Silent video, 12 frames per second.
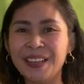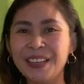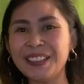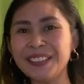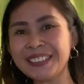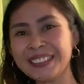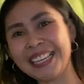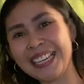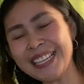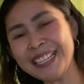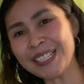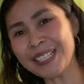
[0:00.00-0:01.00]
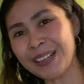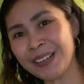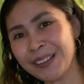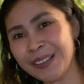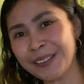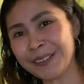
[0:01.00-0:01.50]
Okay, so
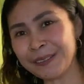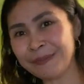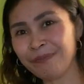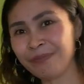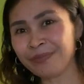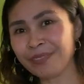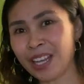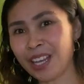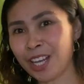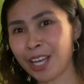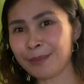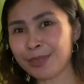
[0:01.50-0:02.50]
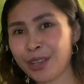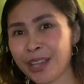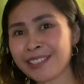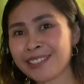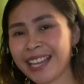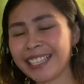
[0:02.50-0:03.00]
I'm so
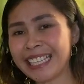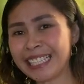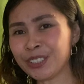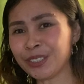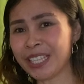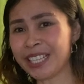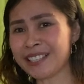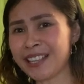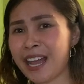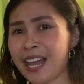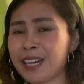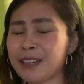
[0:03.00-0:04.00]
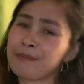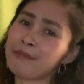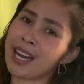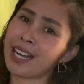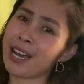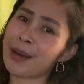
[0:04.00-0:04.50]
excited kung kinsa ang
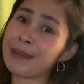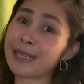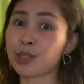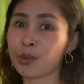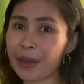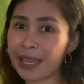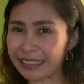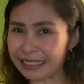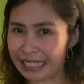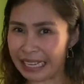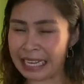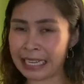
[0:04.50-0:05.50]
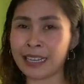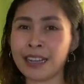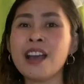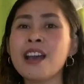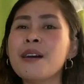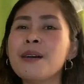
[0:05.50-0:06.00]
mga maswerteng
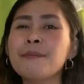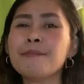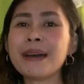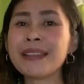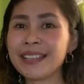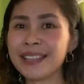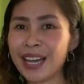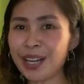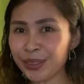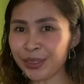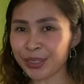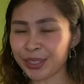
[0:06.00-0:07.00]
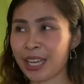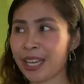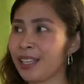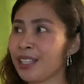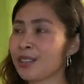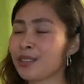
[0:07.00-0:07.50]
mananaog.
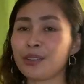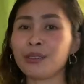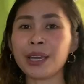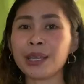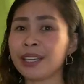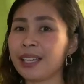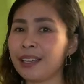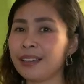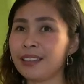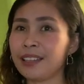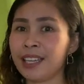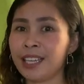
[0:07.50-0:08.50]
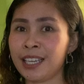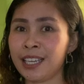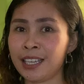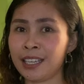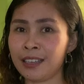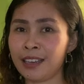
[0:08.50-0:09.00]
So
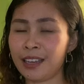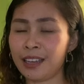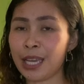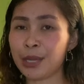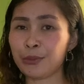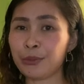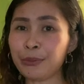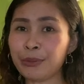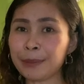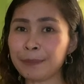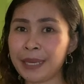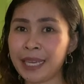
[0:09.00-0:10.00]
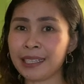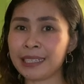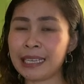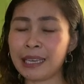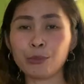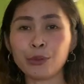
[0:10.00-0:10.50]
we will
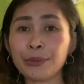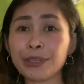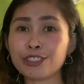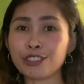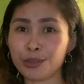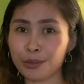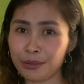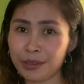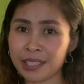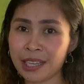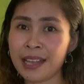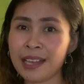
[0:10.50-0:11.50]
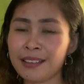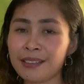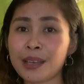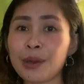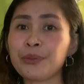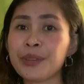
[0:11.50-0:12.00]
choose
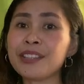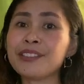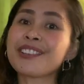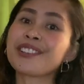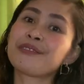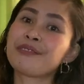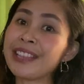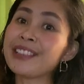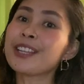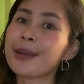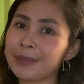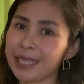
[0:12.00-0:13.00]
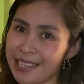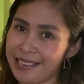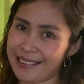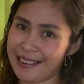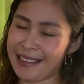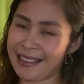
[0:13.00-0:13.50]
the winners randomly
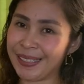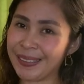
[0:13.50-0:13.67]
ra.